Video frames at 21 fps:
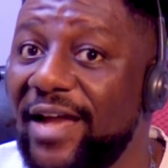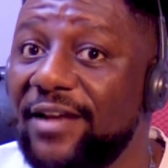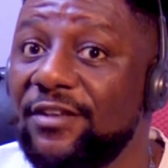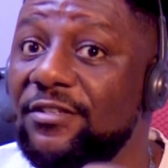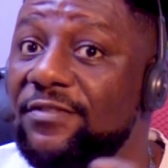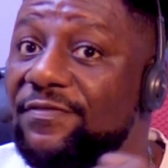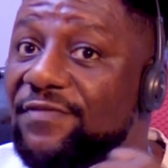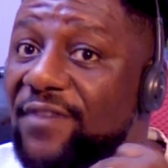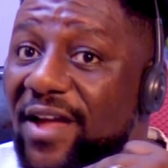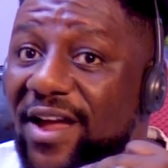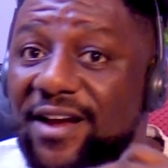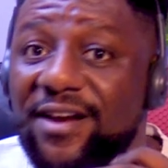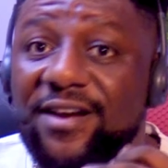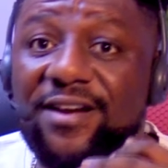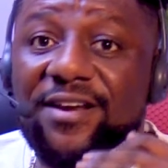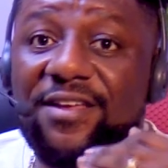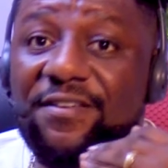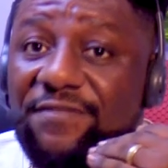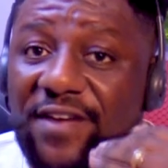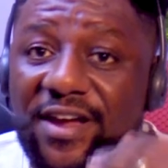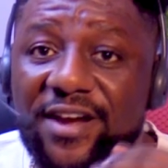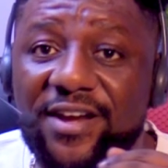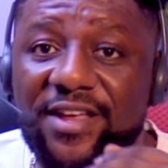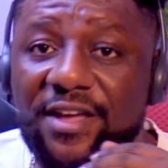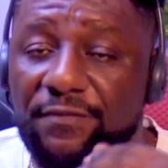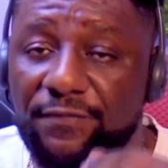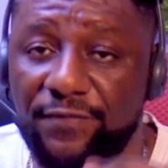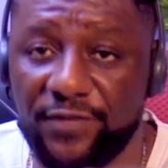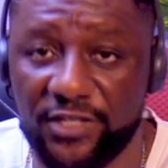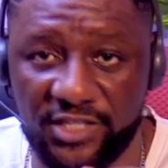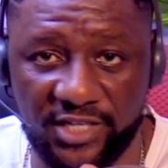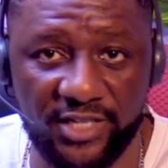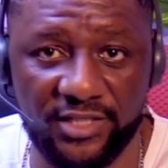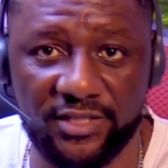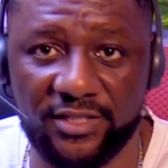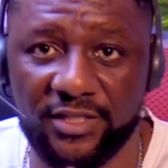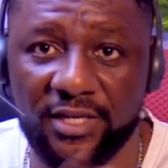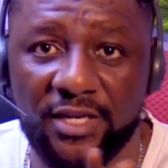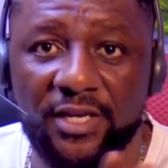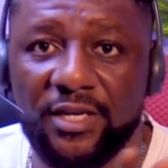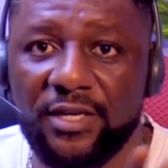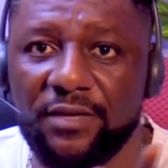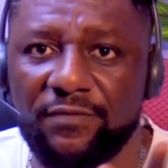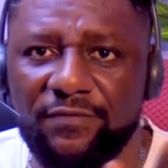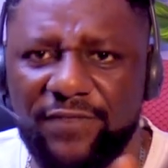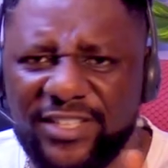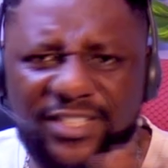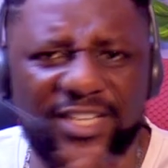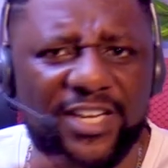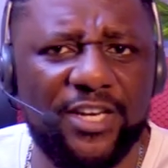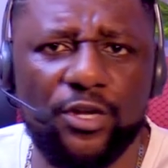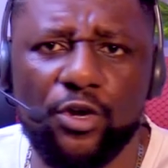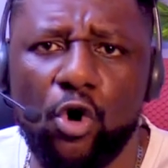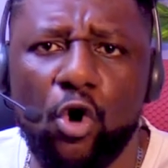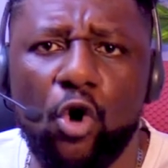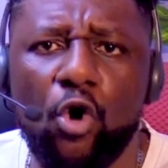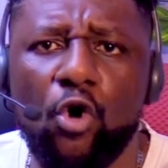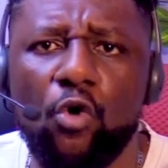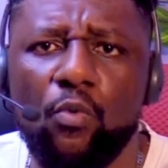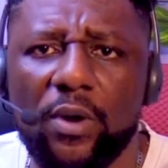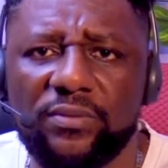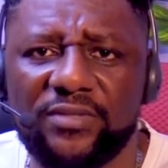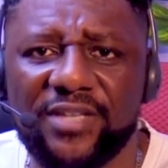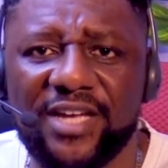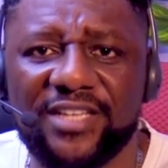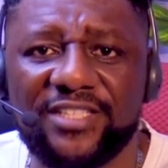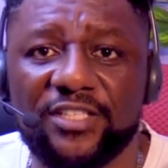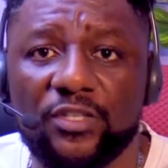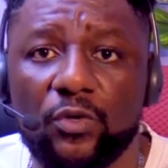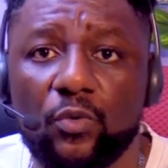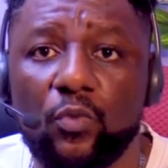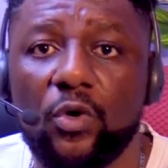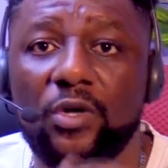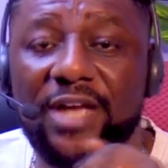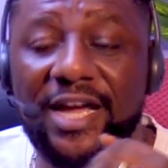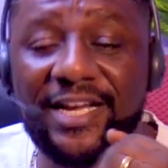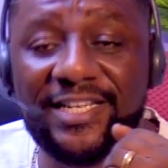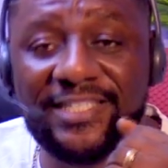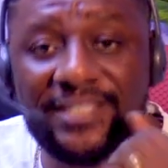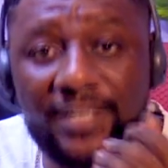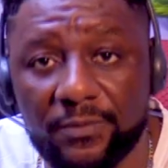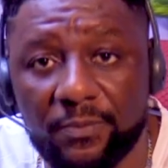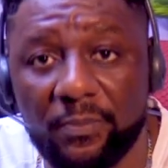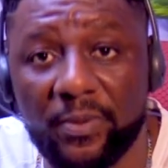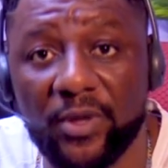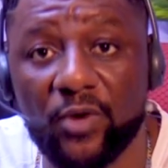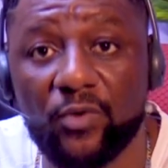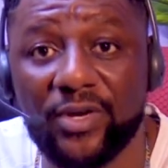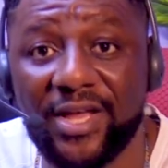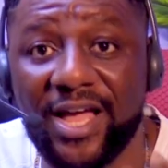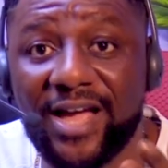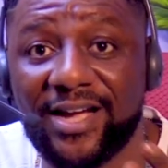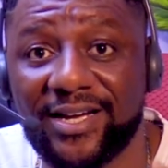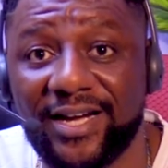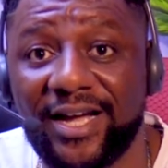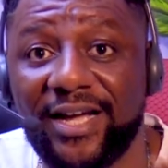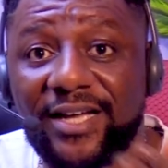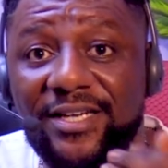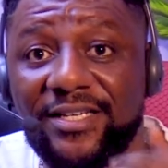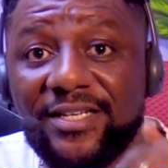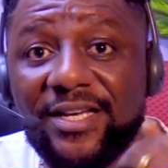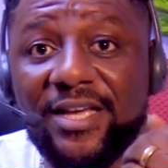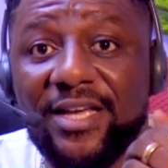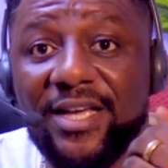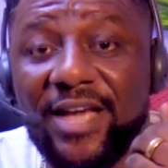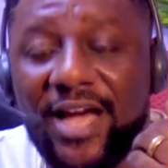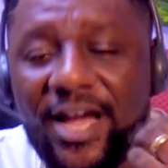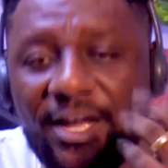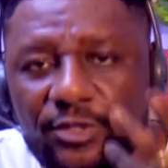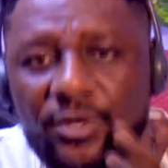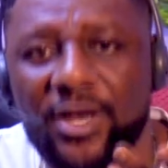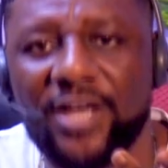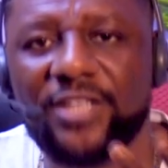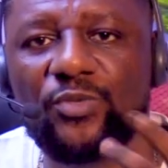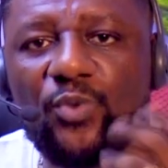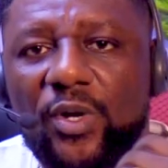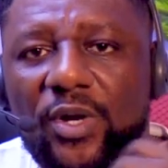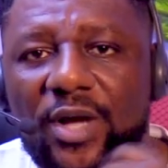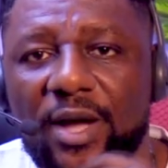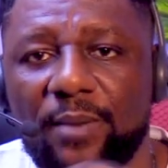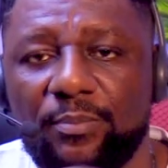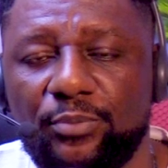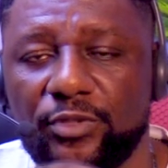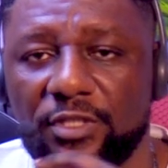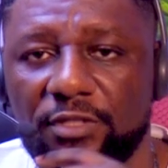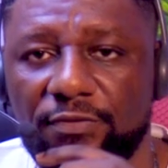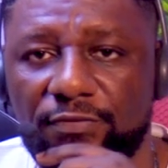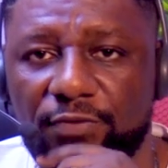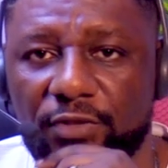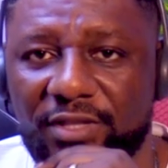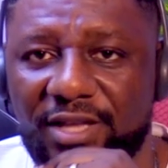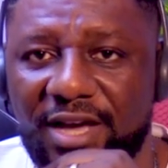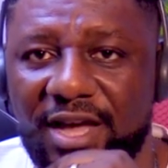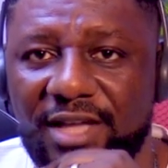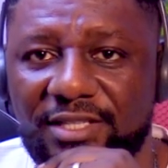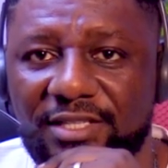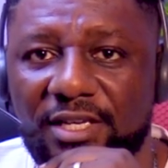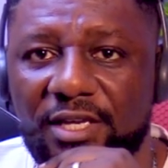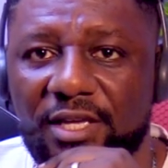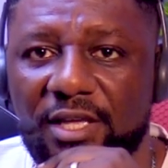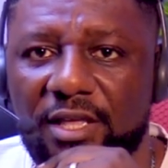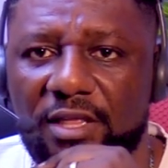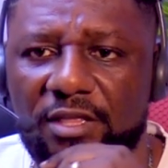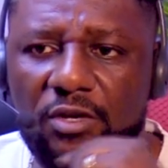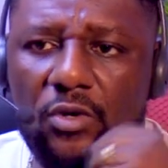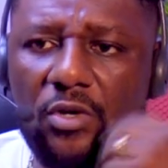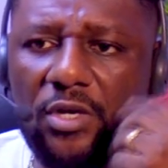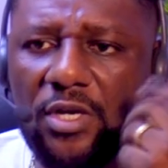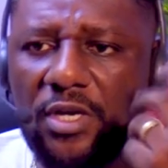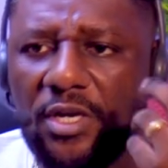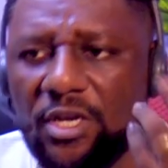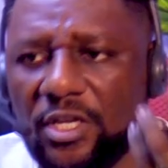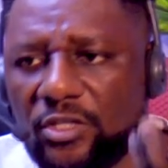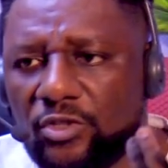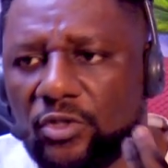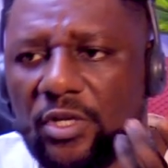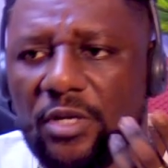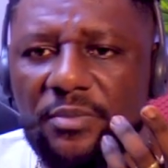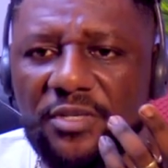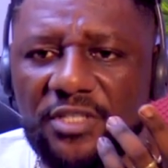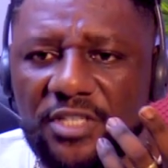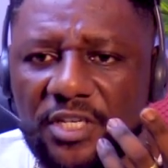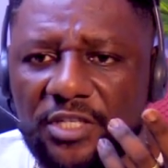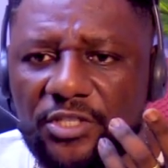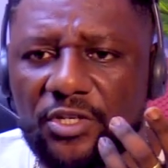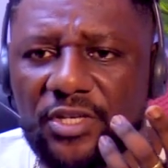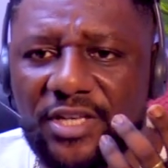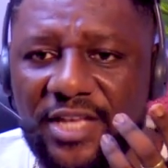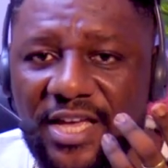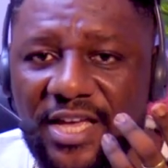and very, very efficient. Virtually all websites in the world accept Payoneer card, and you as well can put it for that. The only little limitation